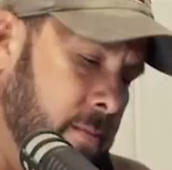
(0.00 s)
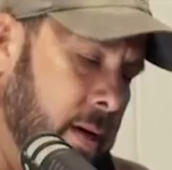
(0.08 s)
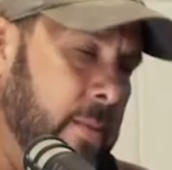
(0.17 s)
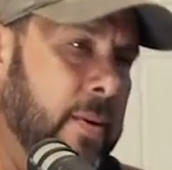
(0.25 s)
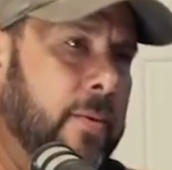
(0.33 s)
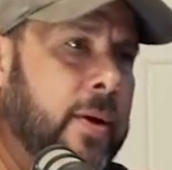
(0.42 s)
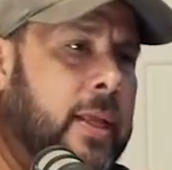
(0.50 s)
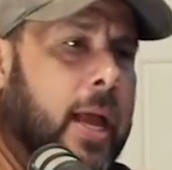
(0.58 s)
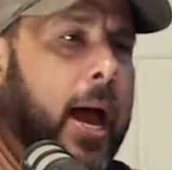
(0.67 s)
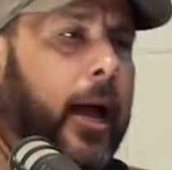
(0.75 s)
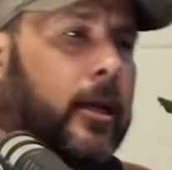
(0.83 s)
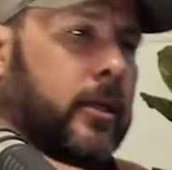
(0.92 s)
But read
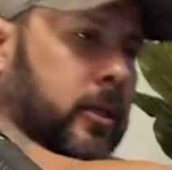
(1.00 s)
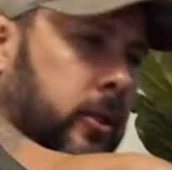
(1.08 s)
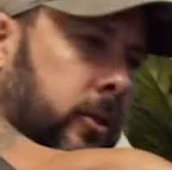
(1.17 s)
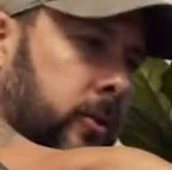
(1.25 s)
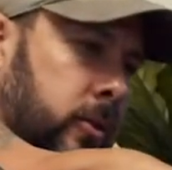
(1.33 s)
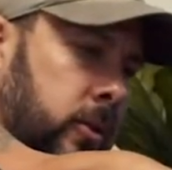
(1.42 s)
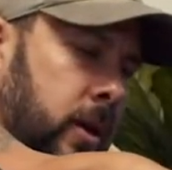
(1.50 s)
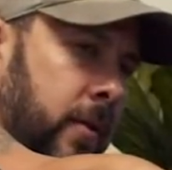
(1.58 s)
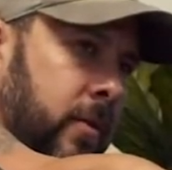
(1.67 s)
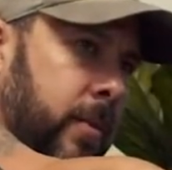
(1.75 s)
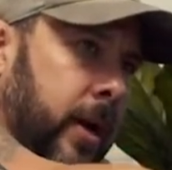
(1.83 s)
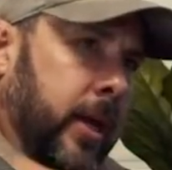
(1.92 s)
that to
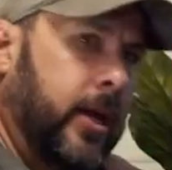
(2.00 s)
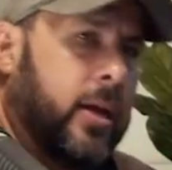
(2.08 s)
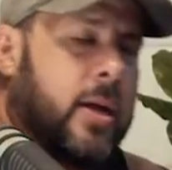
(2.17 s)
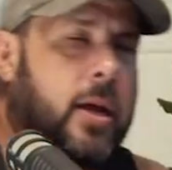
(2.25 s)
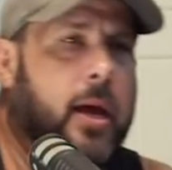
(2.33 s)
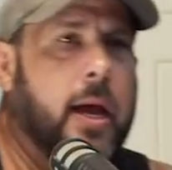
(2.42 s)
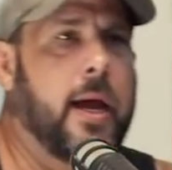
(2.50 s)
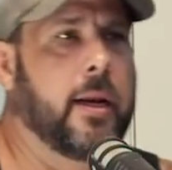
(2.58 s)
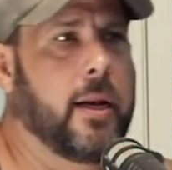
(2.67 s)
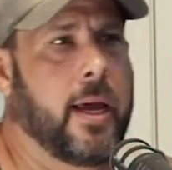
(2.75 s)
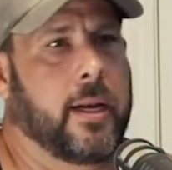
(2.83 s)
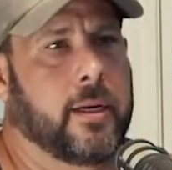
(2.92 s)
everybody
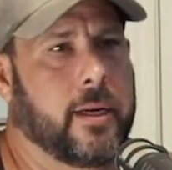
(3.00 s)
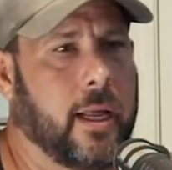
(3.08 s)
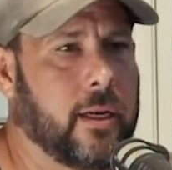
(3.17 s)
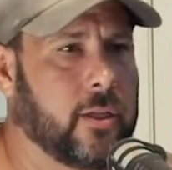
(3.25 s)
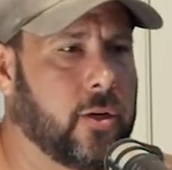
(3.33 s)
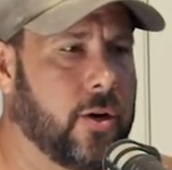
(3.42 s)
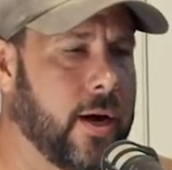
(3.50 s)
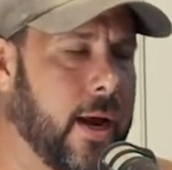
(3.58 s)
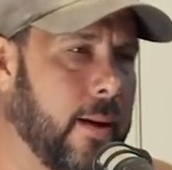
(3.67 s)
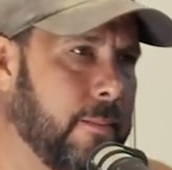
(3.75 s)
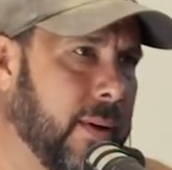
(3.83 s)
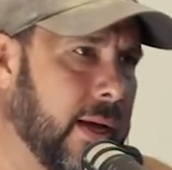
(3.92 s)
and tell us her
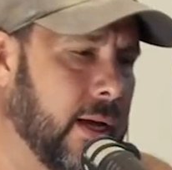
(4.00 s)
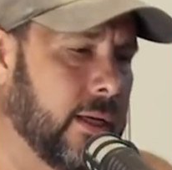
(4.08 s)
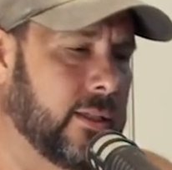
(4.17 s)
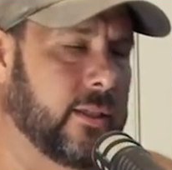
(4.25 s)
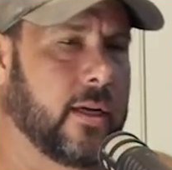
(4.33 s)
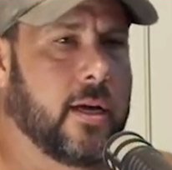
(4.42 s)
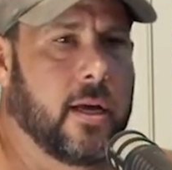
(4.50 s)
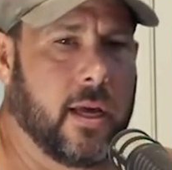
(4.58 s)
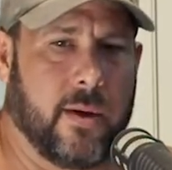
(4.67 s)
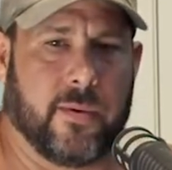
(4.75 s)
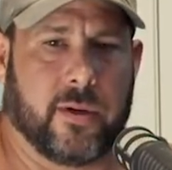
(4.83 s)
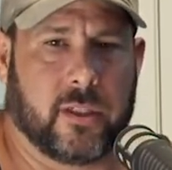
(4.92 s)
name, because
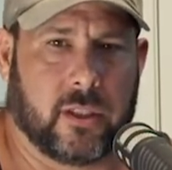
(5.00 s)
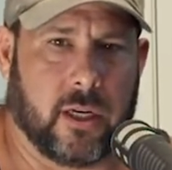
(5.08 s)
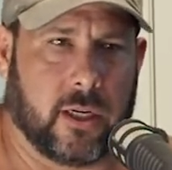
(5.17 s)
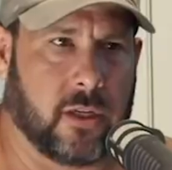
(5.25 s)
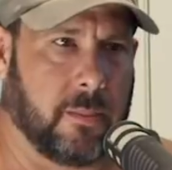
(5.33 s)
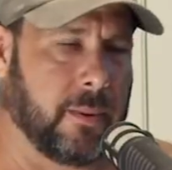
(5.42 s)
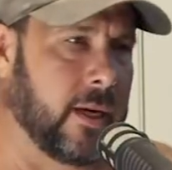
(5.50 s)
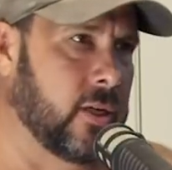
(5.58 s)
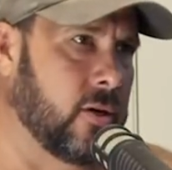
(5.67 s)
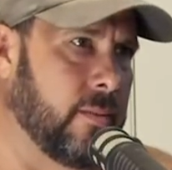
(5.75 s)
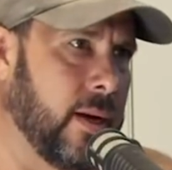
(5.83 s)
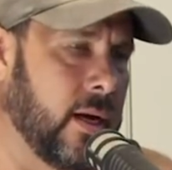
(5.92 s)
it was such a
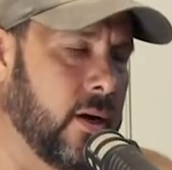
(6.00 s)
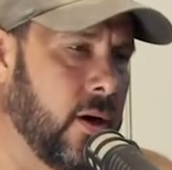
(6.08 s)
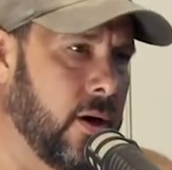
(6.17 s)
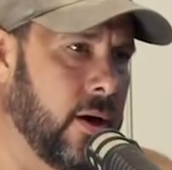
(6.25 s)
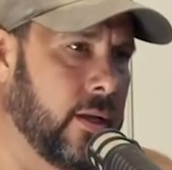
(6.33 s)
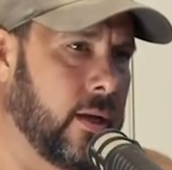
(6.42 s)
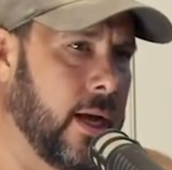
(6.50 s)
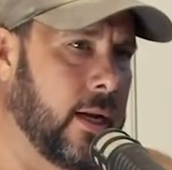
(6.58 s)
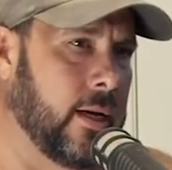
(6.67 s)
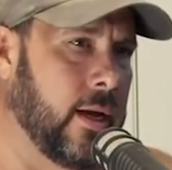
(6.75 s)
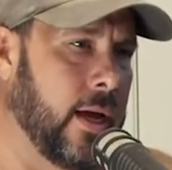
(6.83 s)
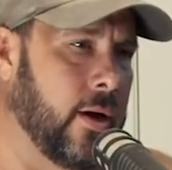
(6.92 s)
pleasure meeting her
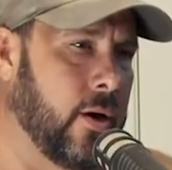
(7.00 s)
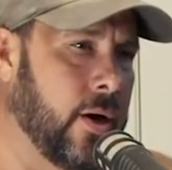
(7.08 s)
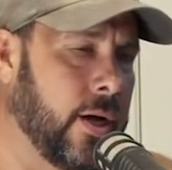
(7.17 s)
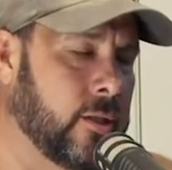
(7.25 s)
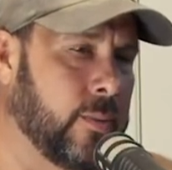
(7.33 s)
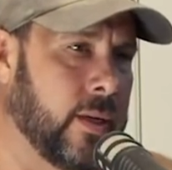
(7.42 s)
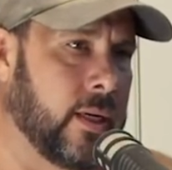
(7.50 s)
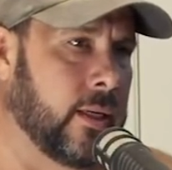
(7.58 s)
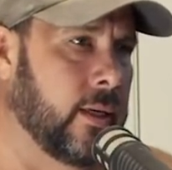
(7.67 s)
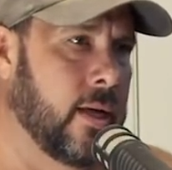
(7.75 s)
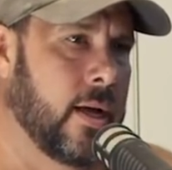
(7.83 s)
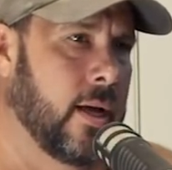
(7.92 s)
and her husband,
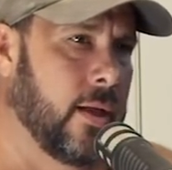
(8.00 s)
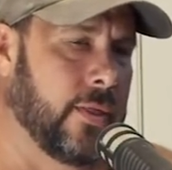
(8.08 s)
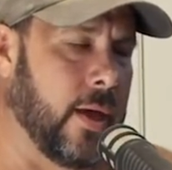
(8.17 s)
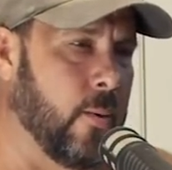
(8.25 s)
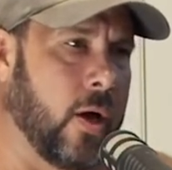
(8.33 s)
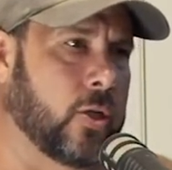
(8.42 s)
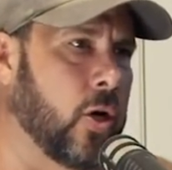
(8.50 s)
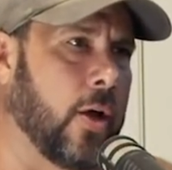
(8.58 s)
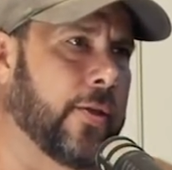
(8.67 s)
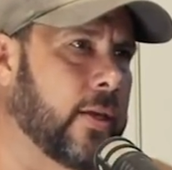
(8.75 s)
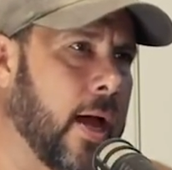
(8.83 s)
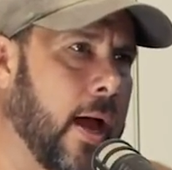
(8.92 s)
and they watch all
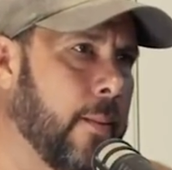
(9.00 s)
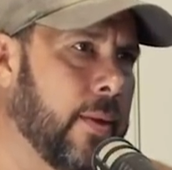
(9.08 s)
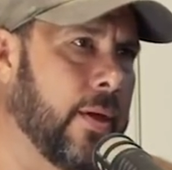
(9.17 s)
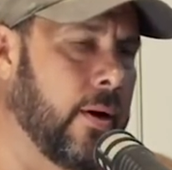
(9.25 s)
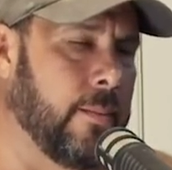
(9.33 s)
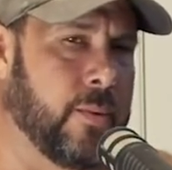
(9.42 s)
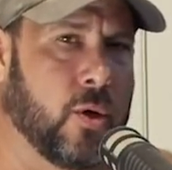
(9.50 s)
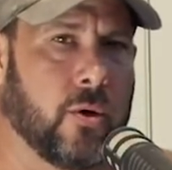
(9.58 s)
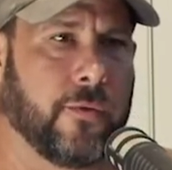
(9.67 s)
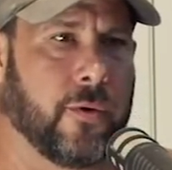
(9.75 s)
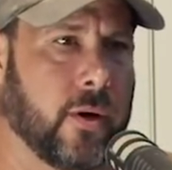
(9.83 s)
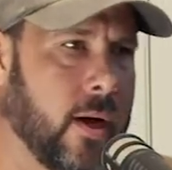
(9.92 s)
the time, and they're a
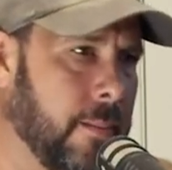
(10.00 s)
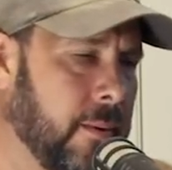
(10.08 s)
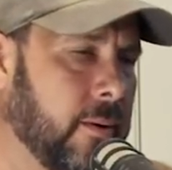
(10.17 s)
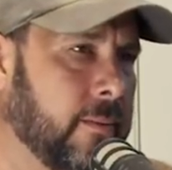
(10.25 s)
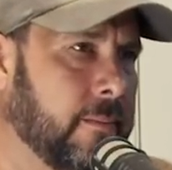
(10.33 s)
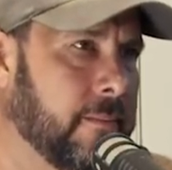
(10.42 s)
beautiful couple.